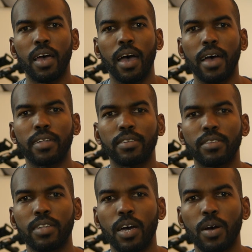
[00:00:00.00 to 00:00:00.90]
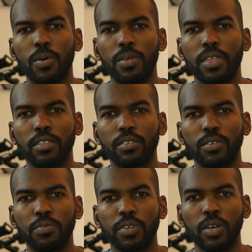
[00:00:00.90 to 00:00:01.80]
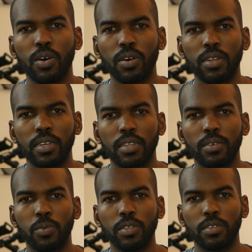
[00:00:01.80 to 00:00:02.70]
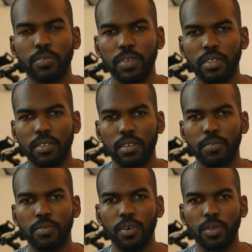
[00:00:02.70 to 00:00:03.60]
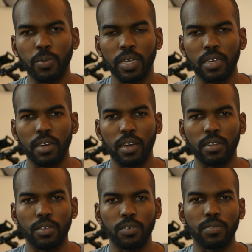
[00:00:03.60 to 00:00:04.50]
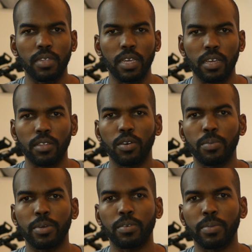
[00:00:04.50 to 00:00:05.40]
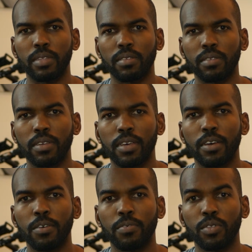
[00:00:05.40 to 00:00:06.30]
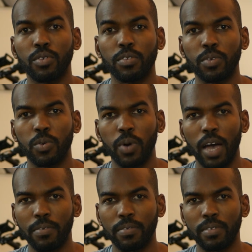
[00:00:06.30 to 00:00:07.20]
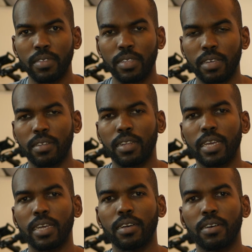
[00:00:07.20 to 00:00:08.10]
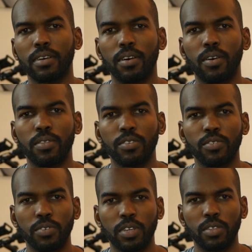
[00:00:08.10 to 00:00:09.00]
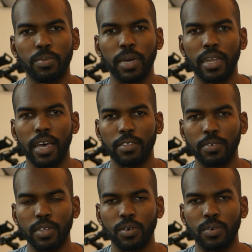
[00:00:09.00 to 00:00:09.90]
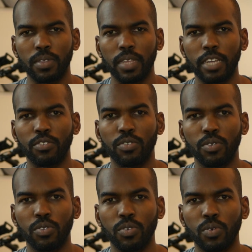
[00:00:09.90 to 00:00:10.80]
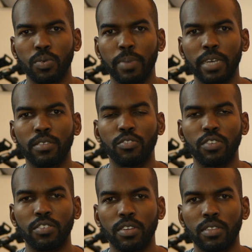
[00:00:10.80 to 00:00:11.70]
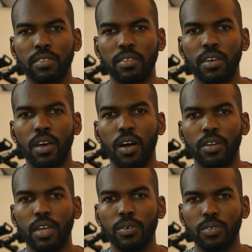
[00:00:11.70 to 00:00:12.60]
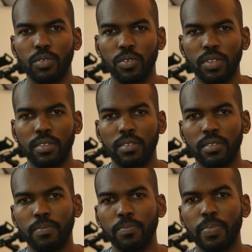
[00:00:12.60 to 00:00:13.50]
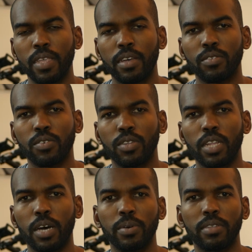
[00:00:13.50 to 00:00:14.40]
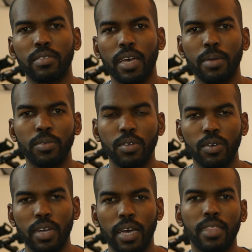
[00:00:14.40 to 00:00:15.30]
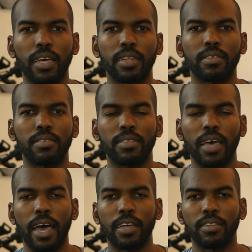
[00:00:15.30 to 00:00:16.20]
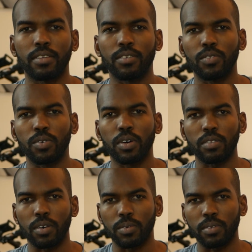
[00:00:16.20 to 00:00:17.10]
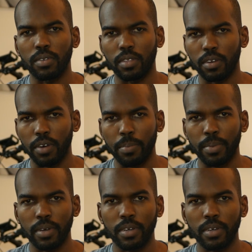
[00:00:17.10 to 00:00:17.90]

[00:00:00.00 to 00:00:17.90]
And now that you've recorded what you've eaten for the week and you've taken your measurements, for those of you who haven't, there's a link on the screen to my last video that shows you my suggestions on how to do this. So now it's time to look at that list and to cut out the crap.